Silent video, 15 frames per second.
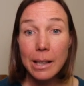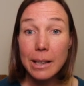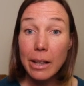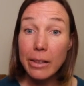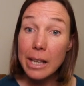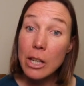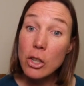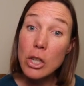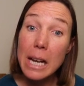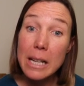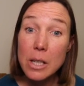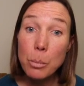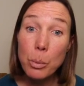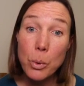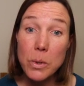Now, the
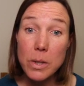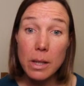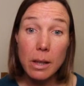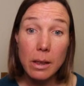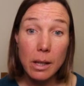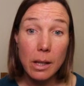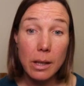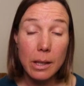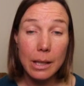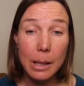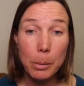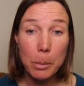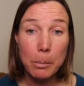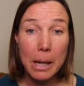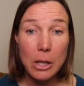injectables that the
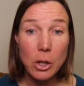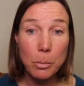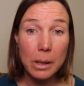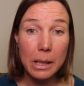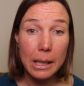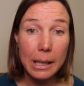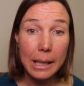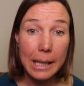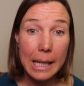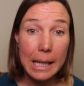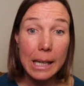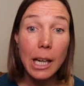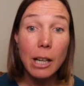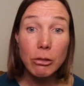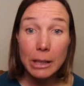lipid management clinic
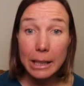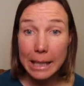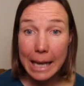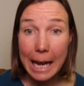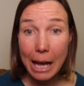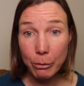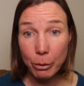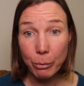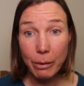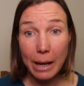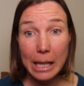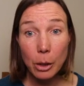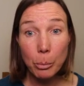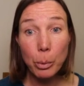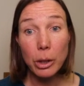currently have
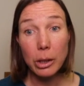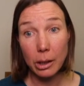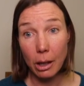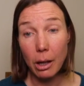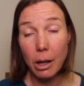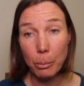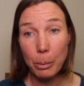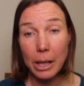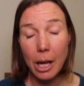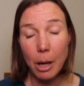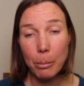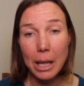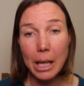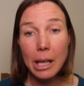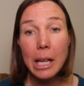available and are
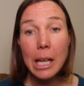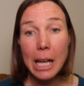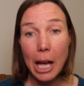becoming